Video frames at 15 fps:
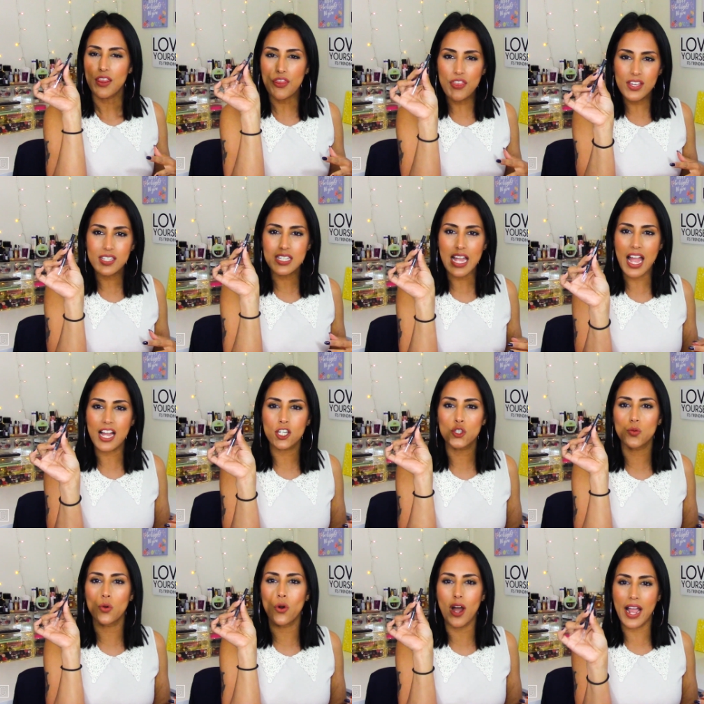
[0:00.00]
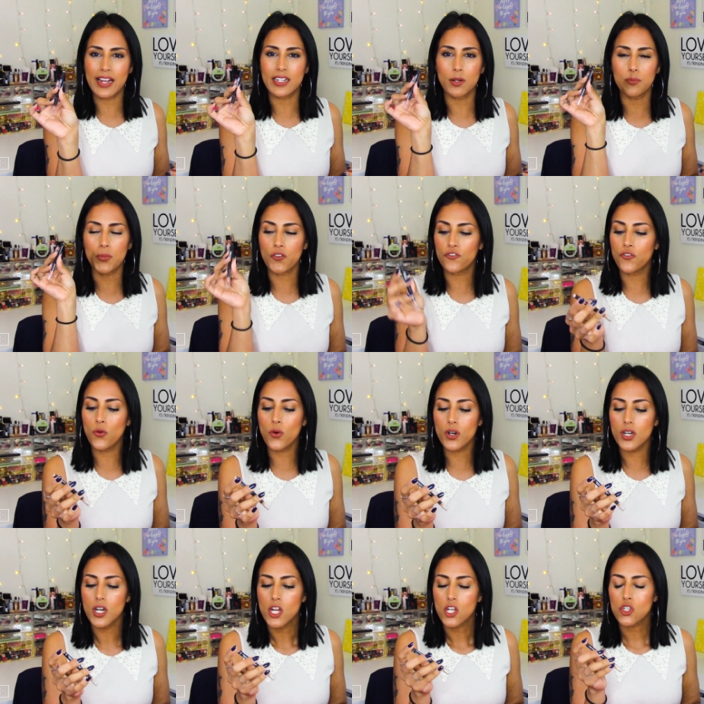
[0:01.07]
this actual item
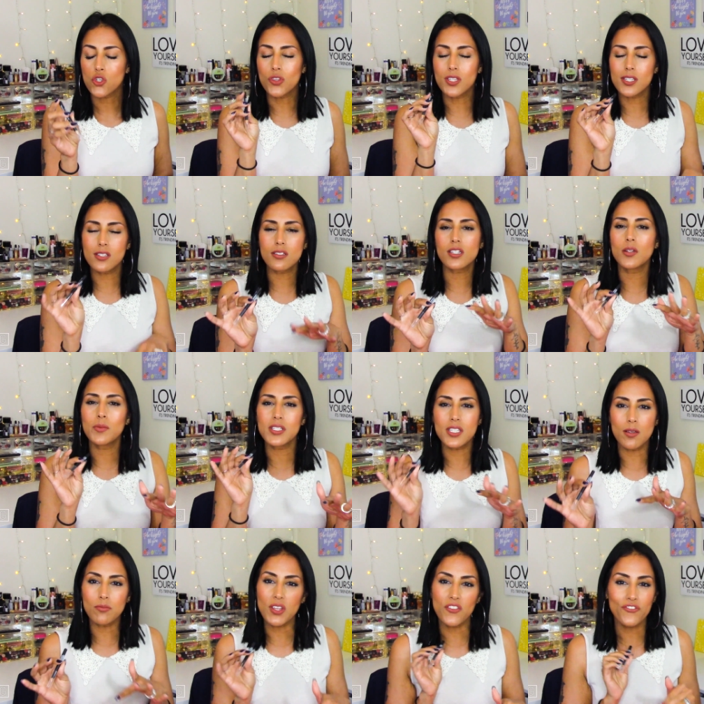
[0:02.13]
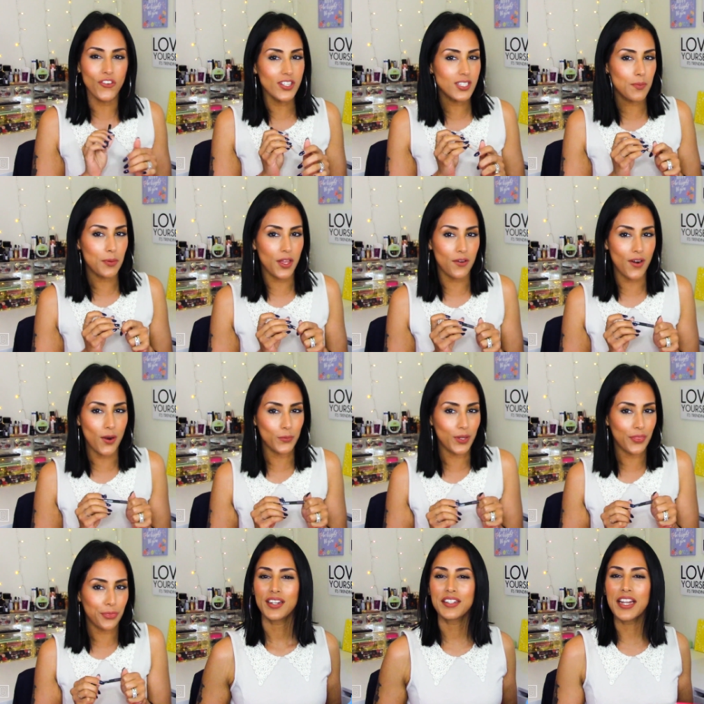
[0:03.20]
before. So this is gonna be something fun to play around
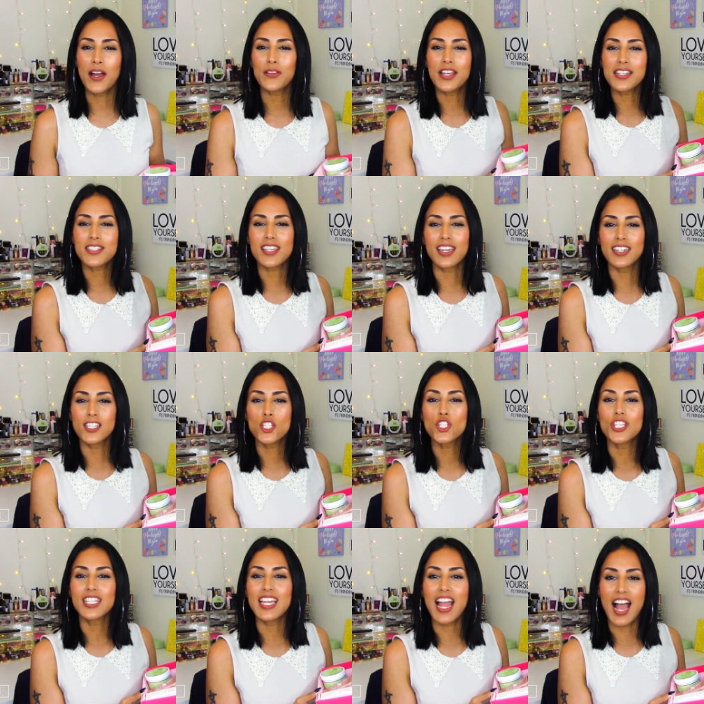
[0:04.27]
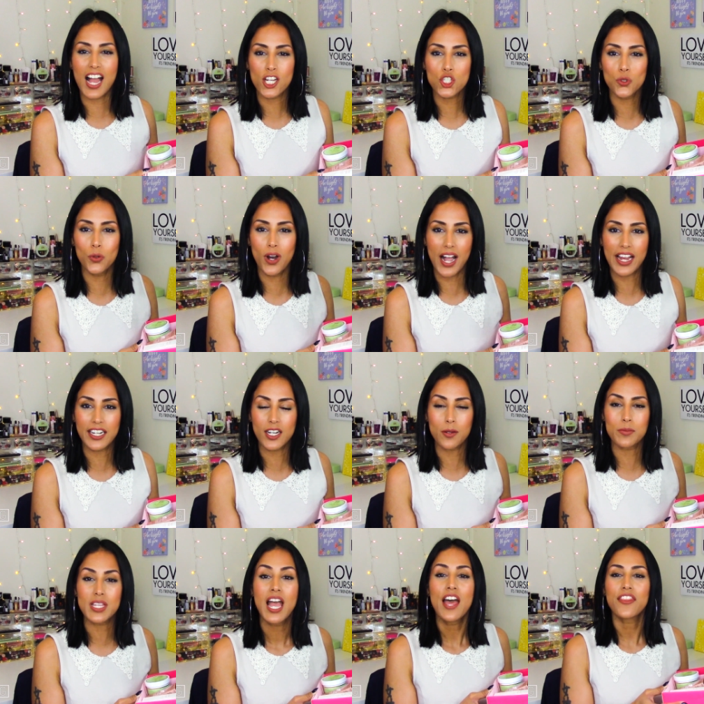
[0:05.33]
with. Now let's get into the actual
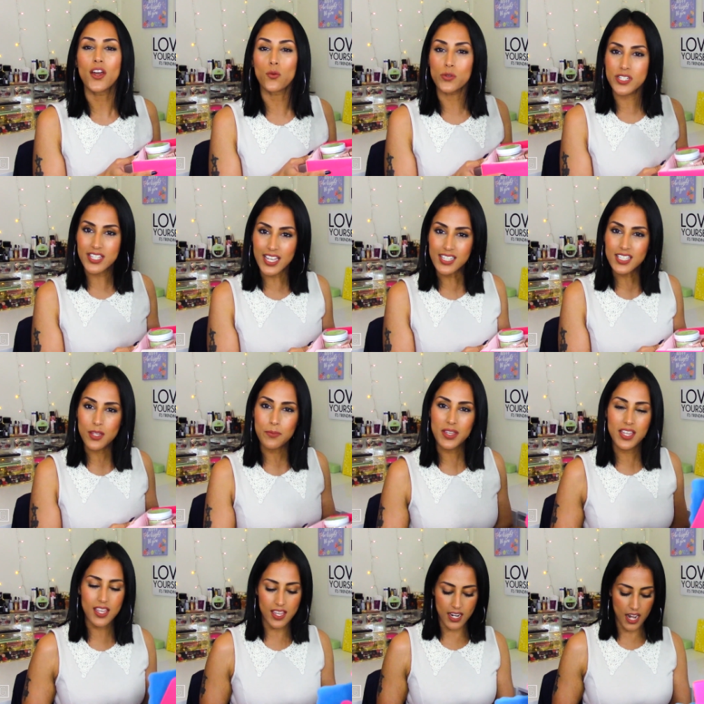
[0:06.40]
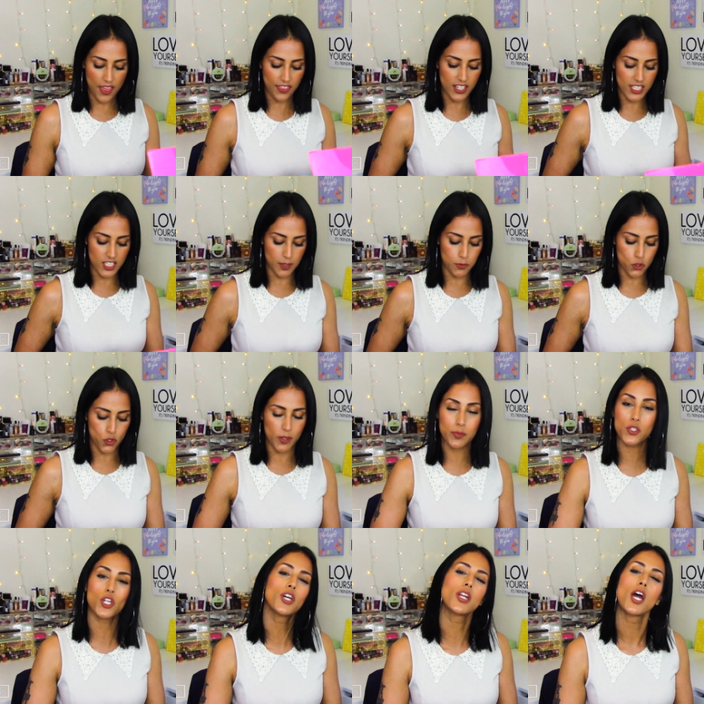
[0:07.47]
items that were sent to me in the
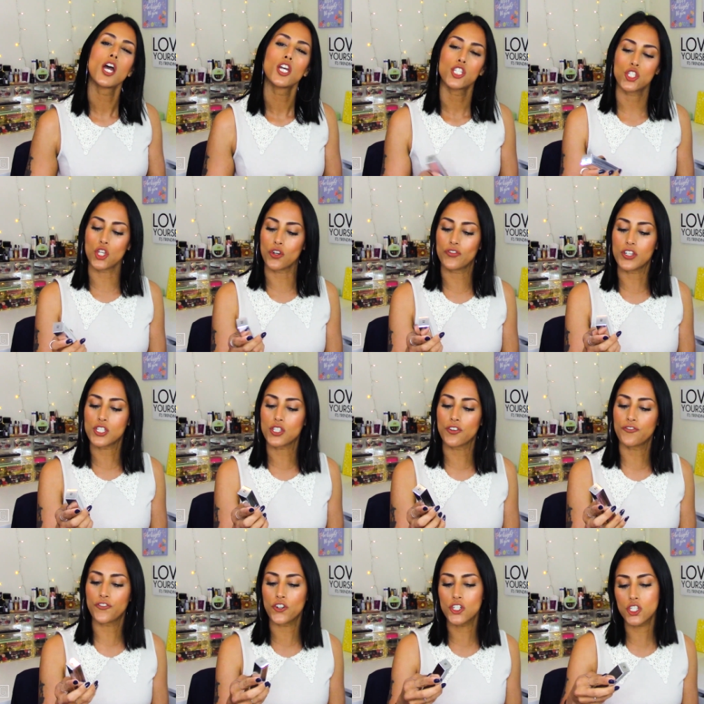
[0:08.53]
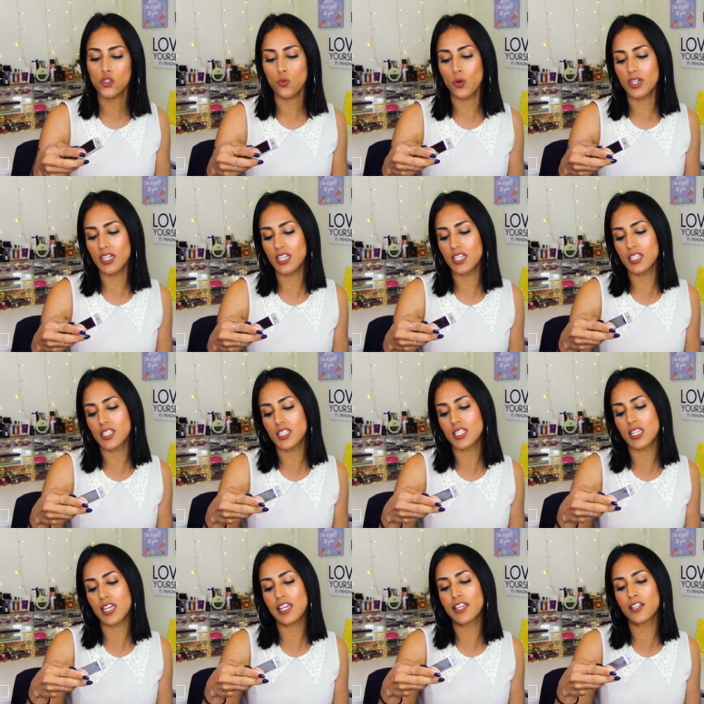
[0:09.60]
subscription service. The first one
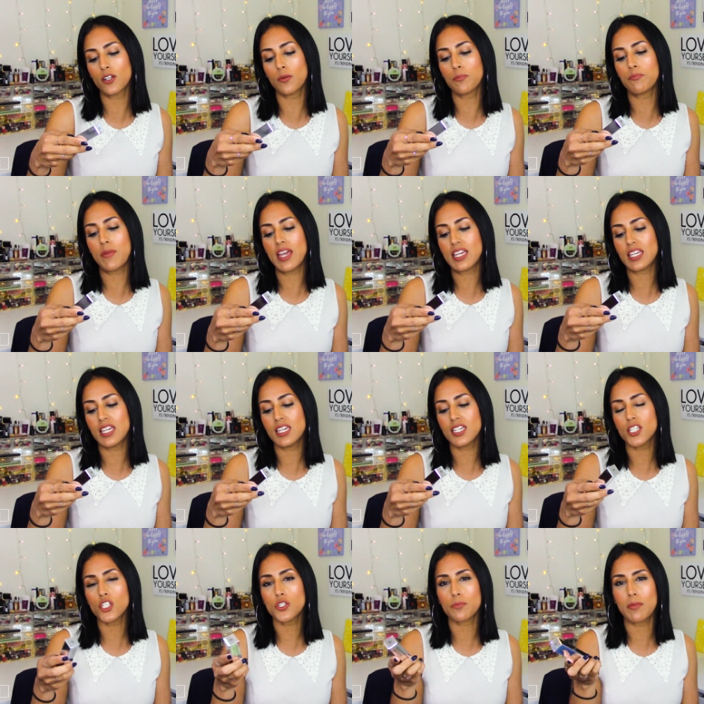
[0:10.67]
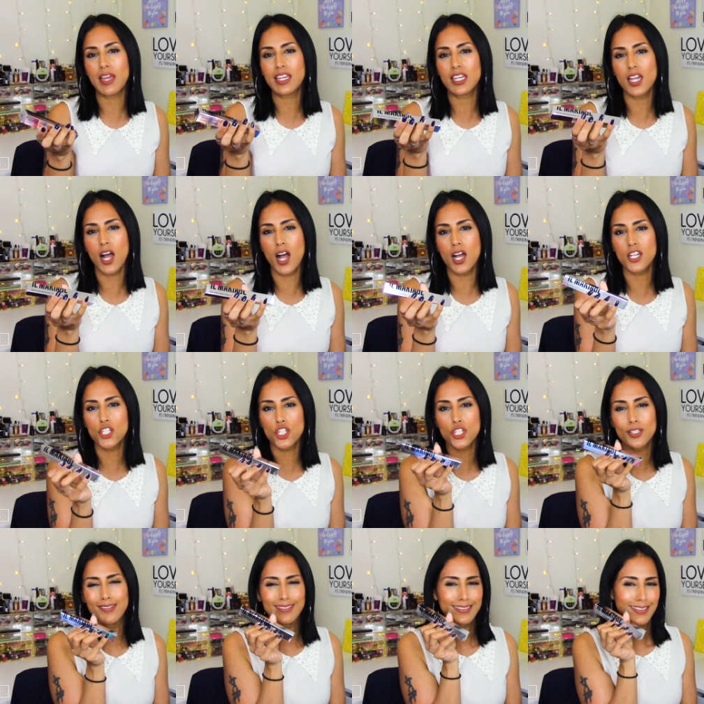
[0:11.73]
is Il Makeage Makeage.